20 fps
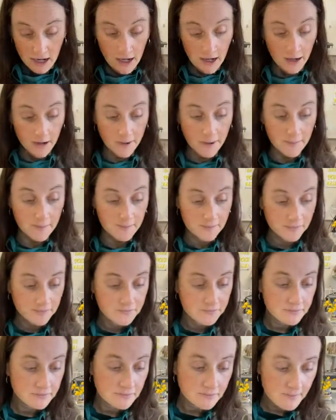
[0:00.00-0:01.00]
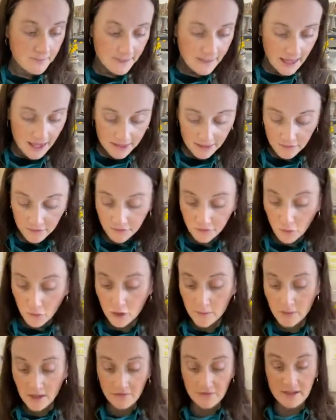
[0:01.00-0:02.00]
And the
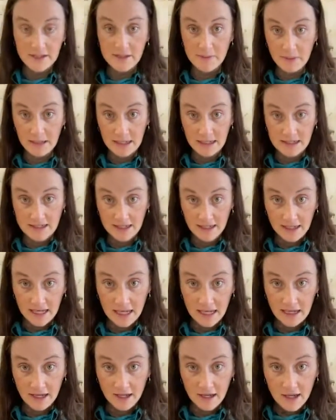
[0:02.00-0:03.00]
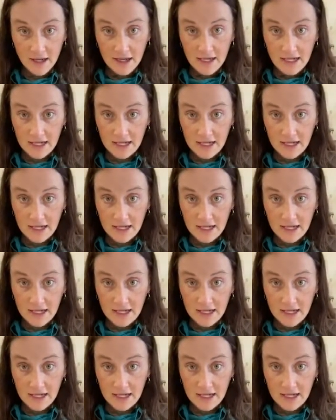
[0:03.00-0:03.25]
form of this piece, okay,